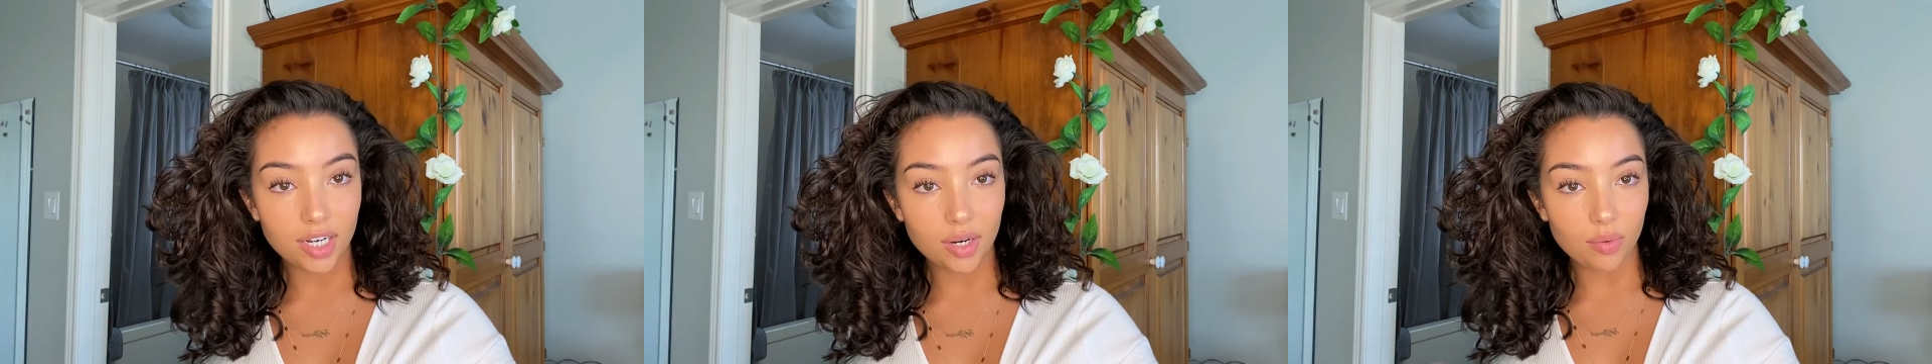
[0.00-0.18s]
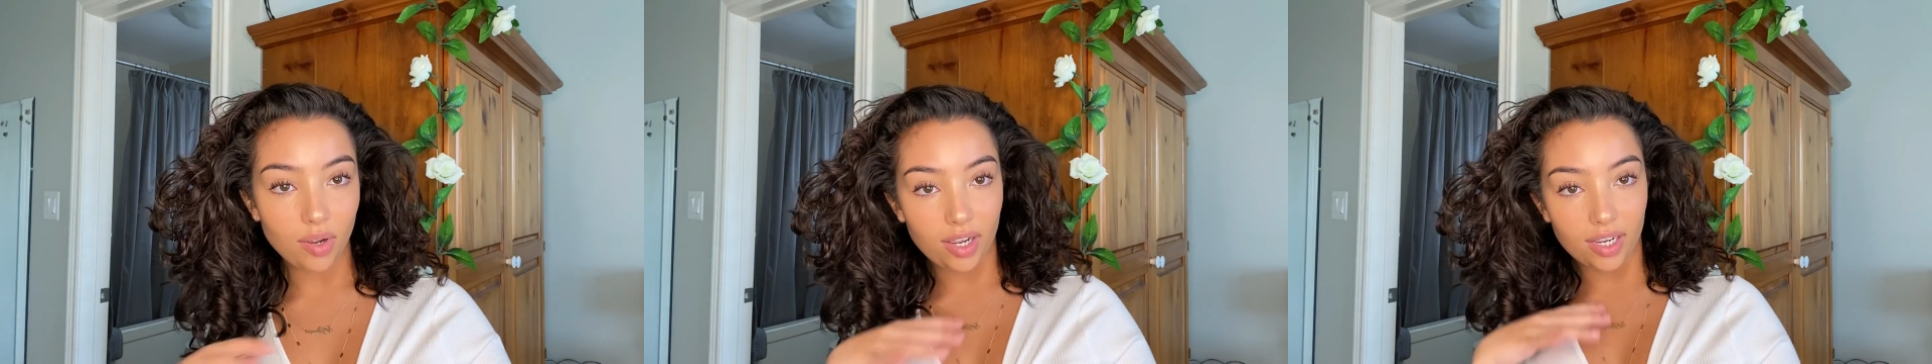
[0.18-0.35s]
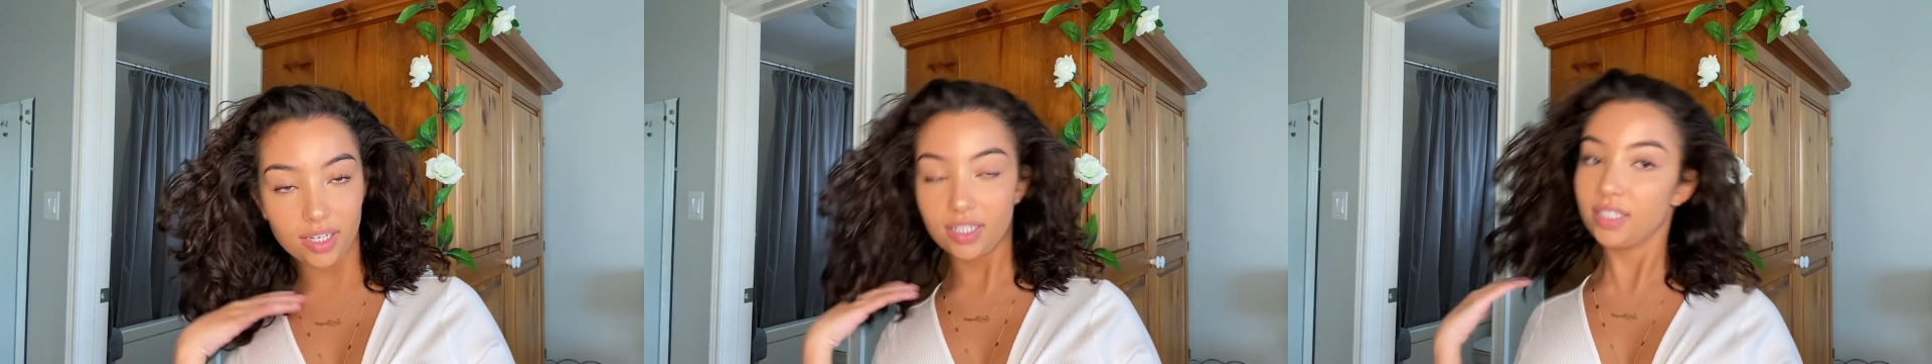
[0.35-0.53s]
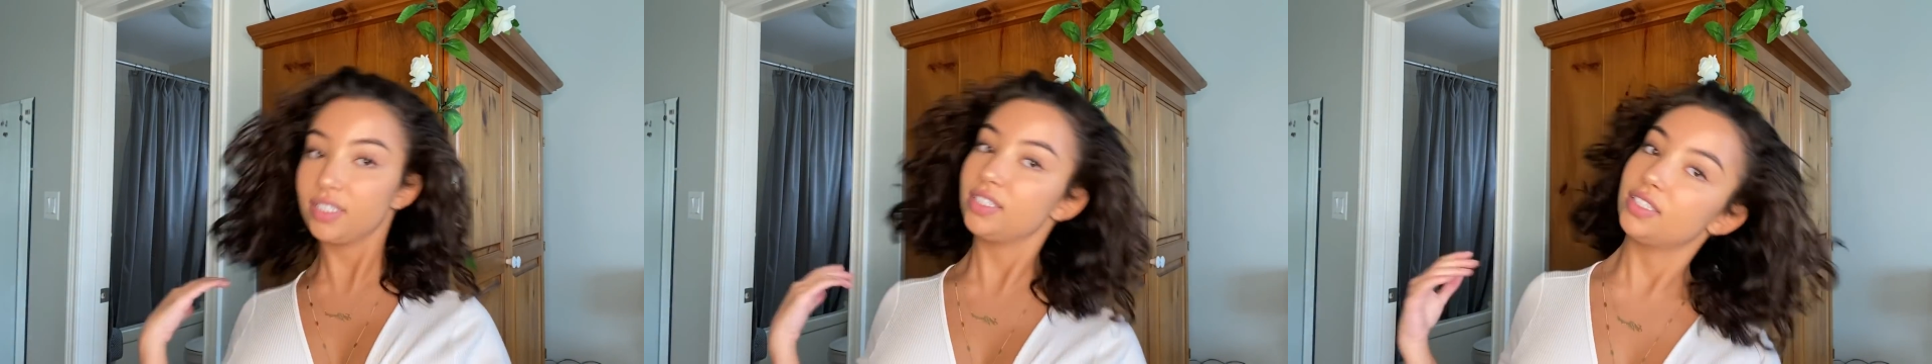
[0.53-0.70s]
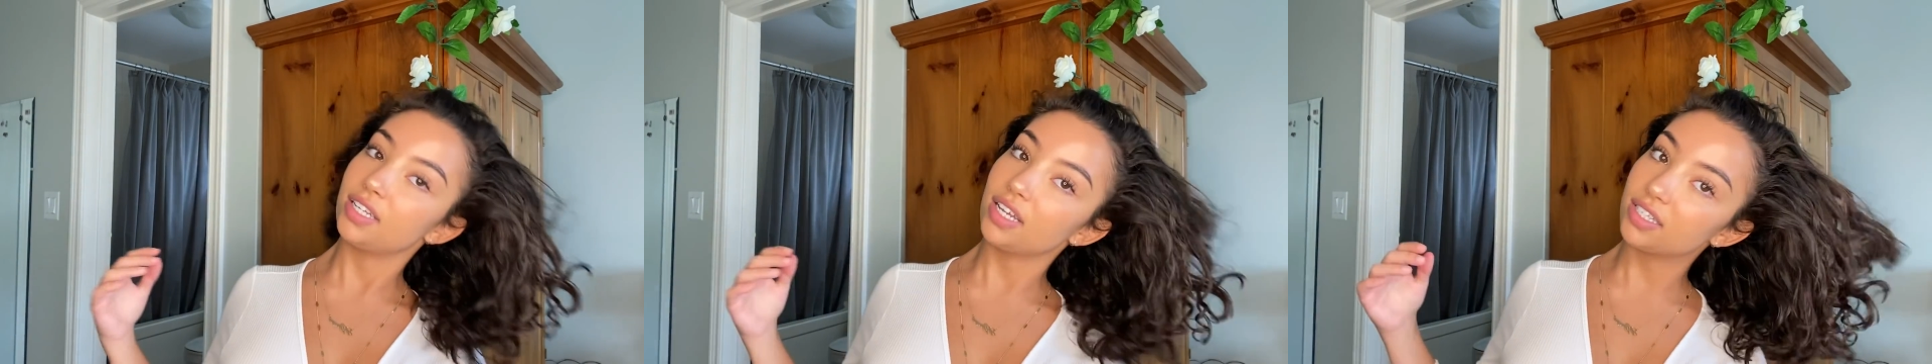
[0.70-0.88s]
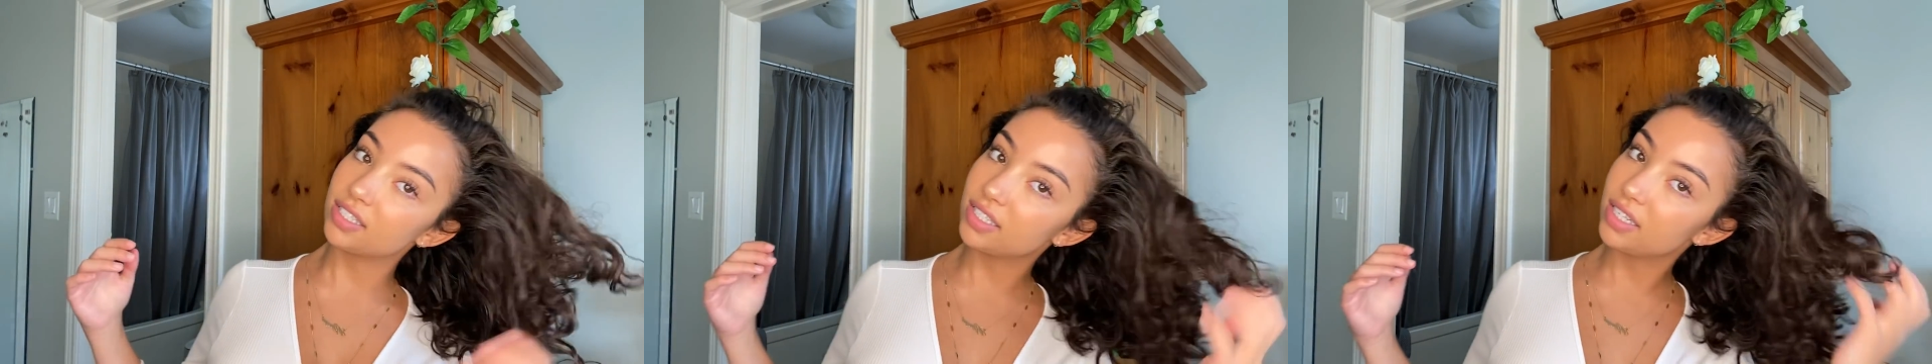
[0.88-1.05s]
You know what? It
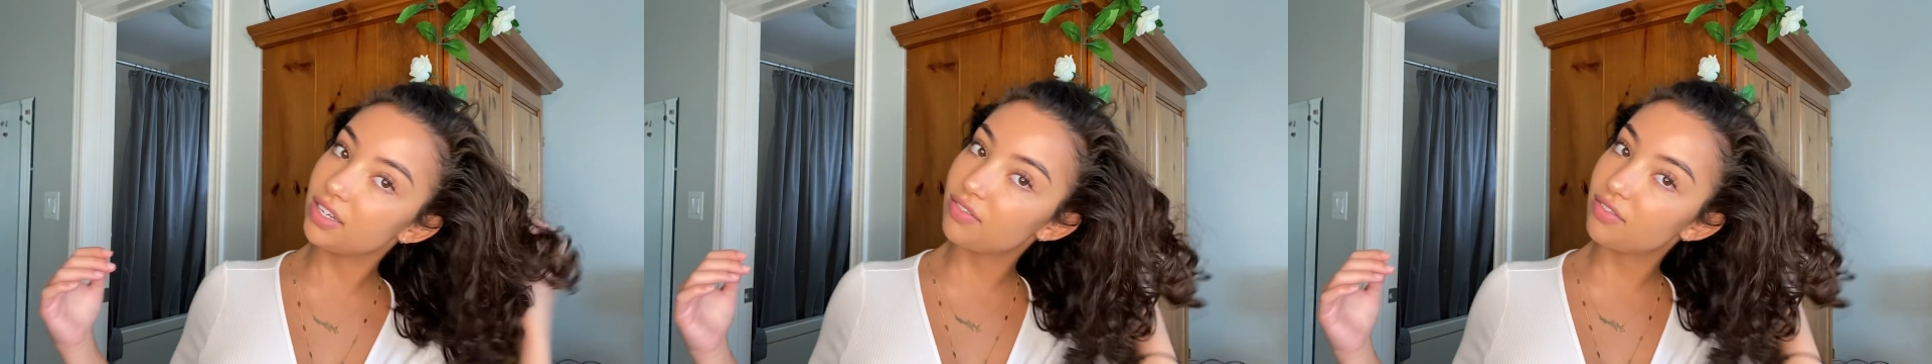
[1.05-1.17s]
doesn't